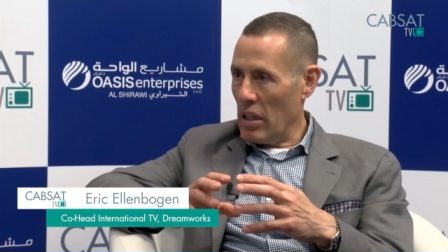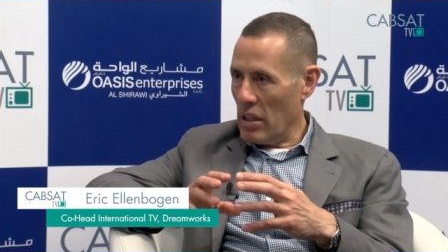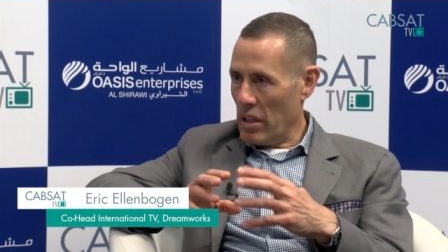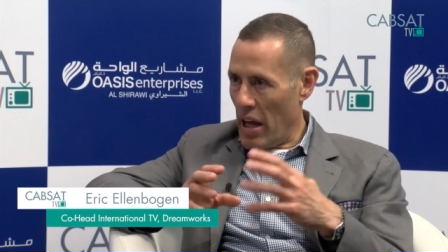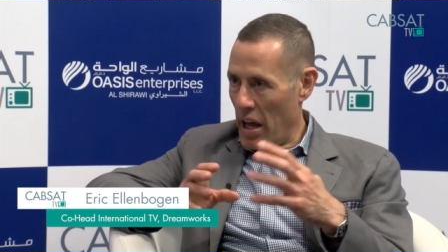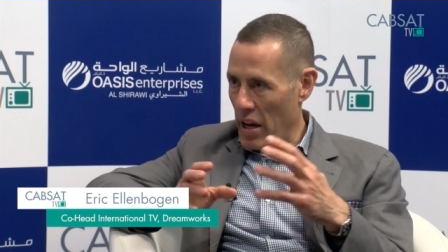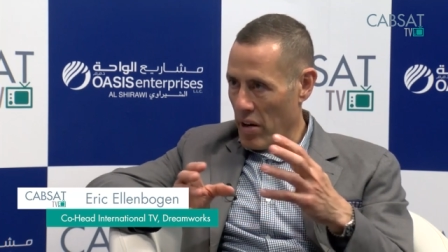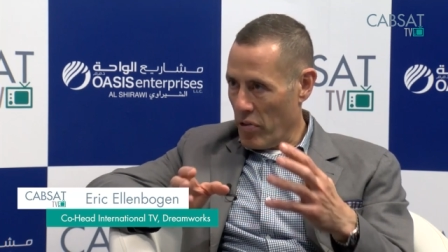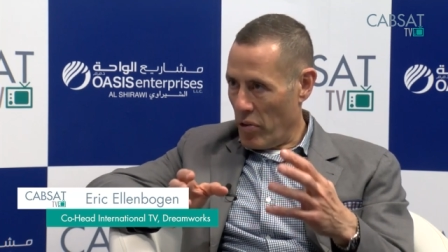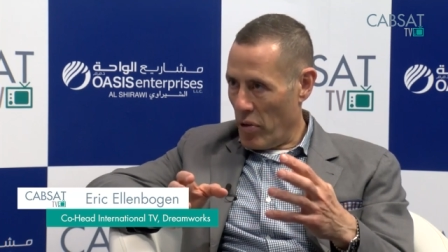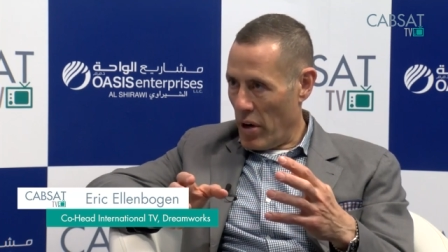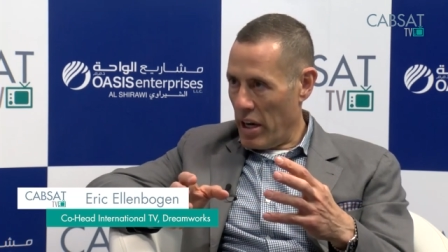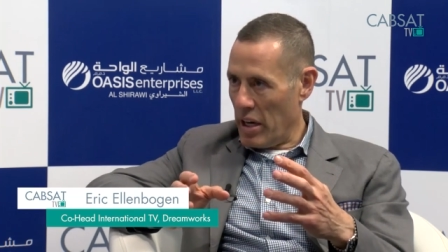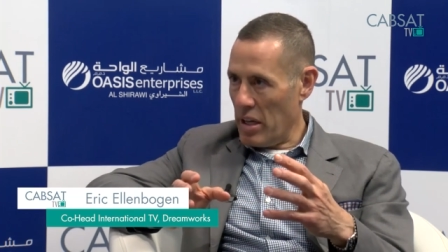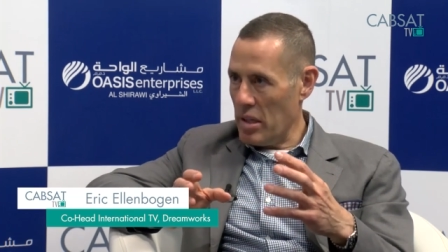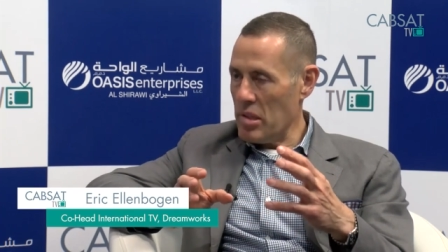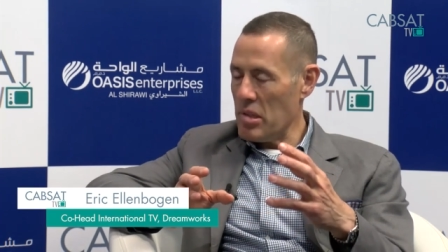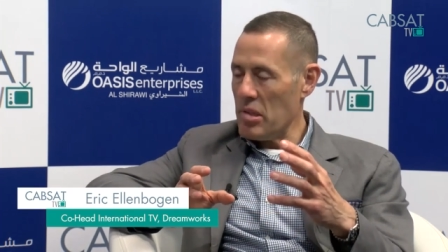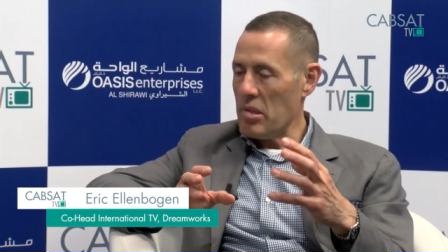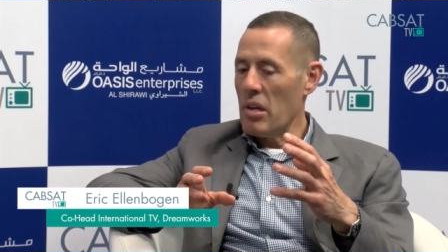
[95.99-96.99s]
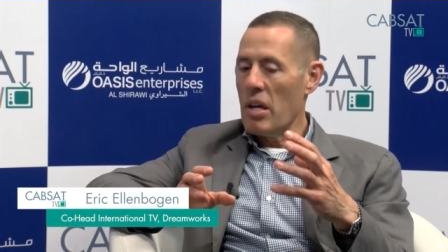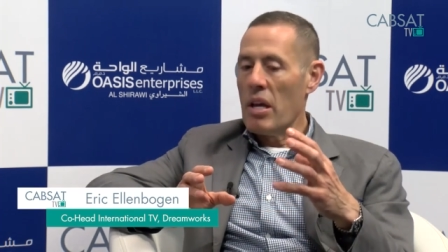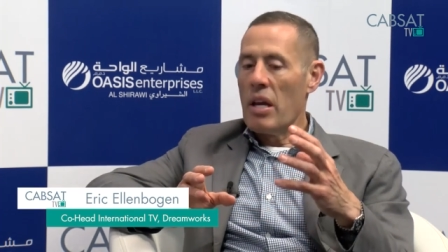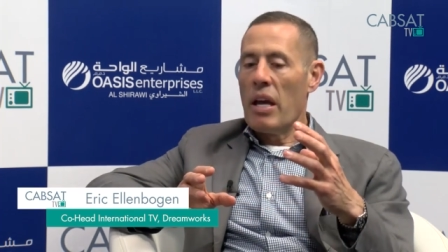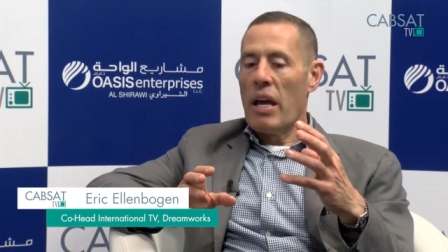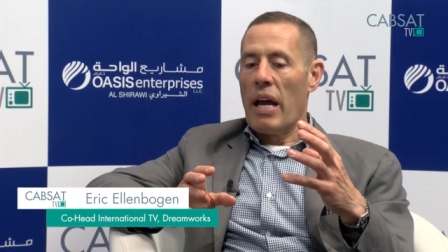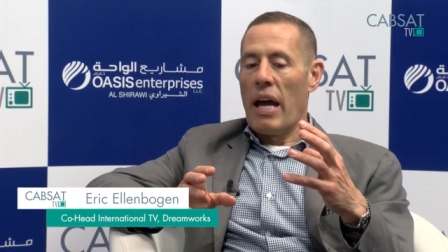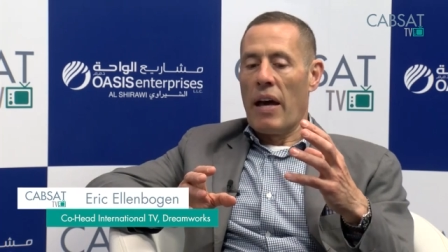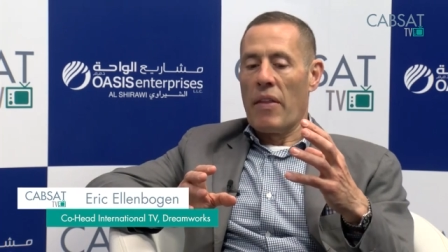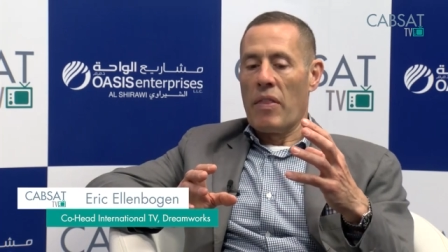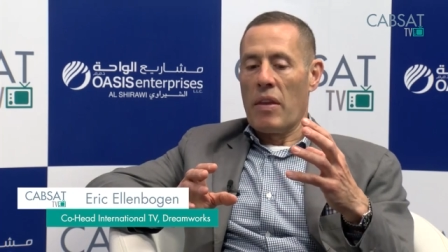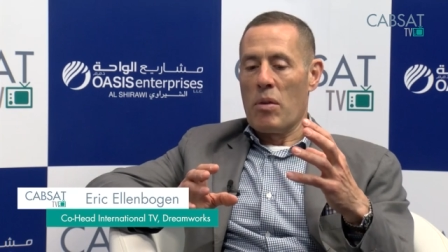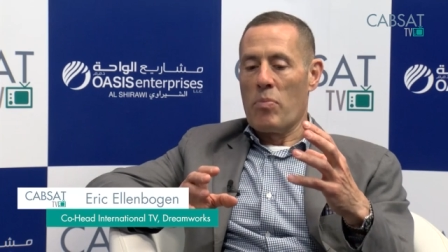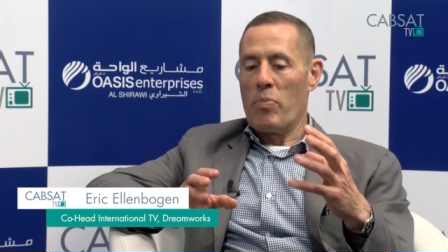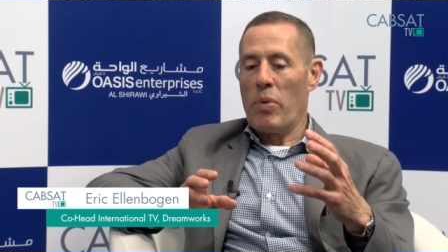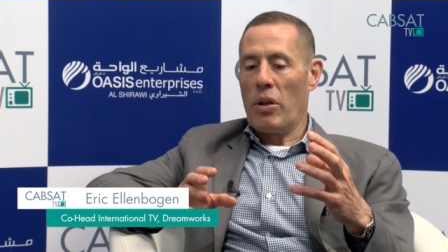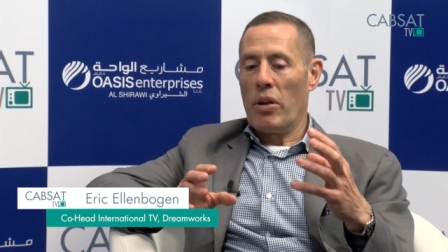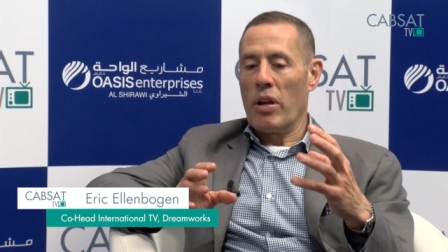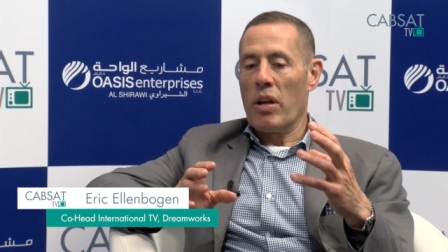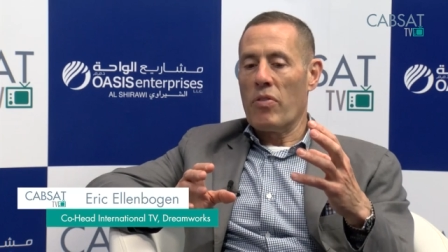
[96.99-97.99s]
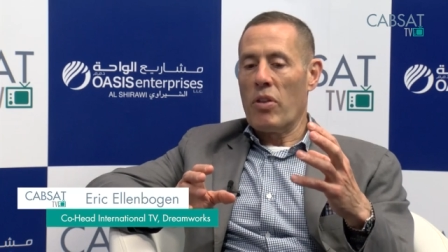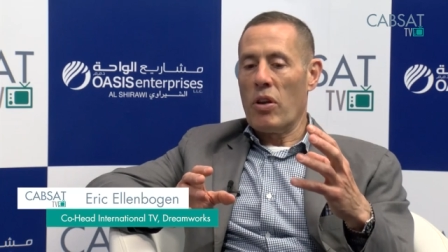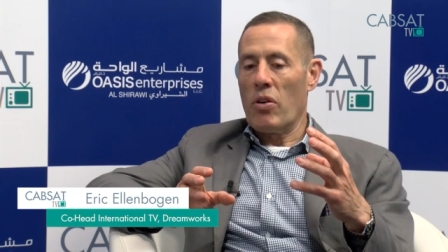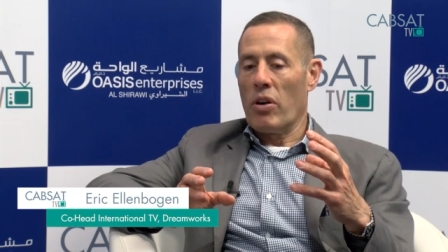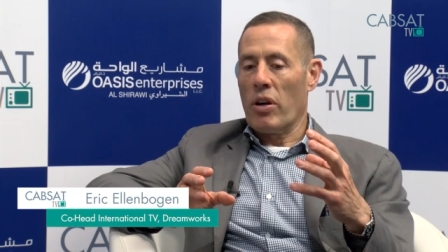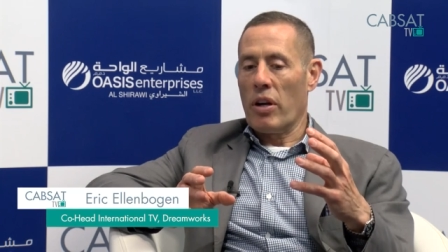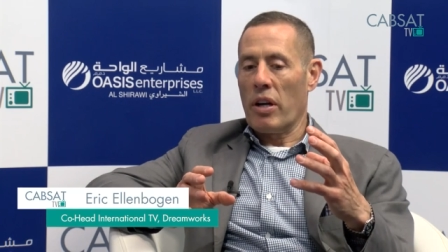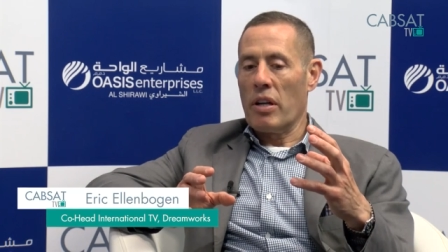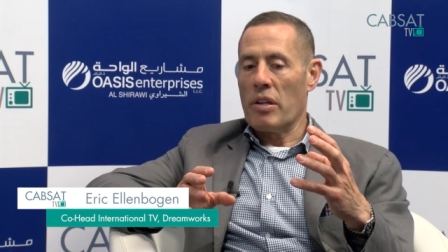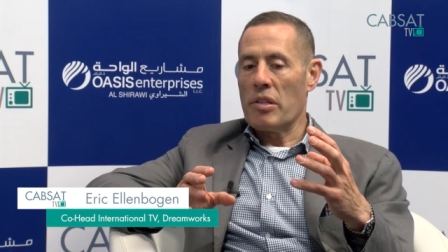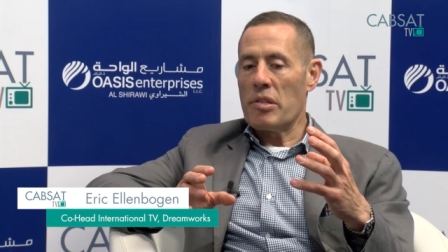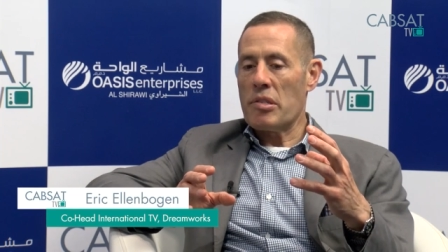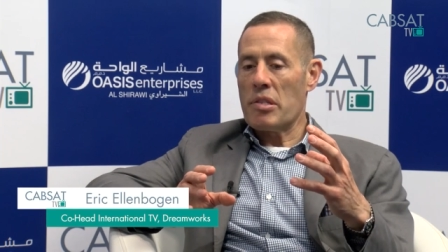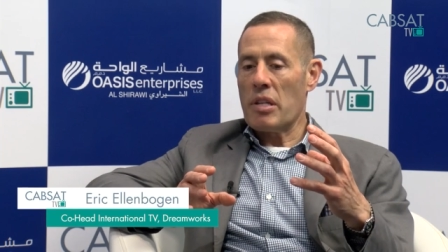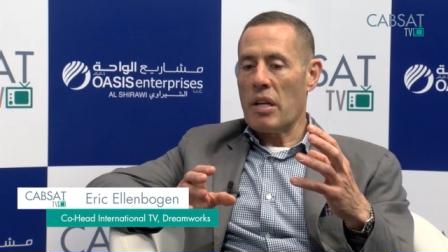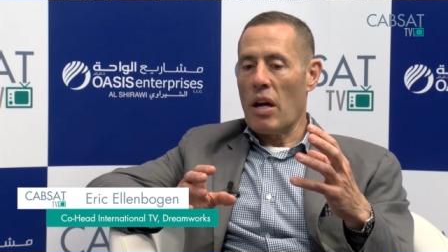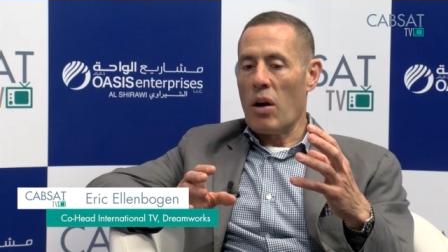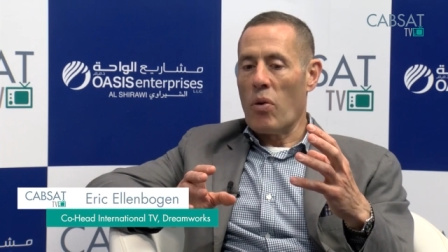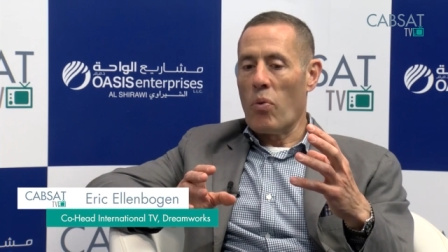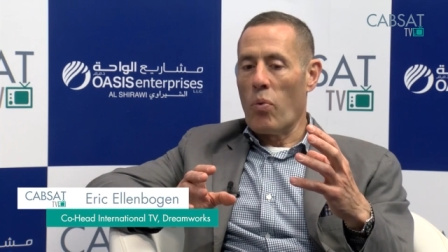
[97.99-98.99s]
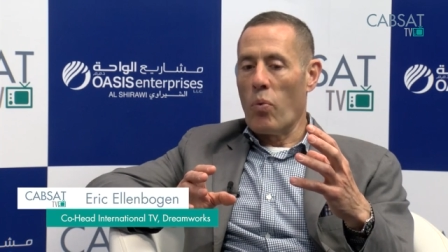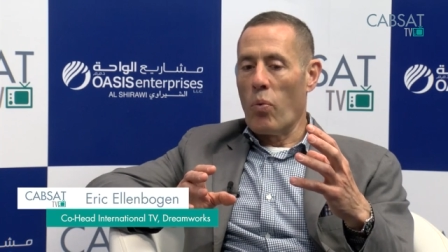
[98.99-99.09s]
a lot of rights and the ability of the audience to get